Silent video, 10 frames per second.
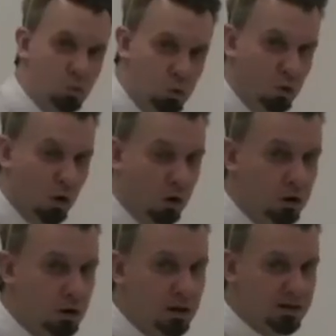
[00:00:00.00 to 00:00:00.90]

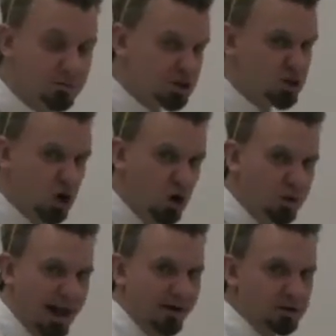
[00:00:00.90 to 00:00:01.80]
rule, there is no
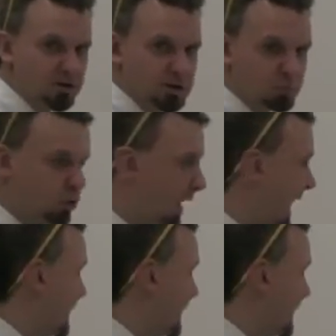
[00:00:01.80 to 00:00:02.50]
calculus rule at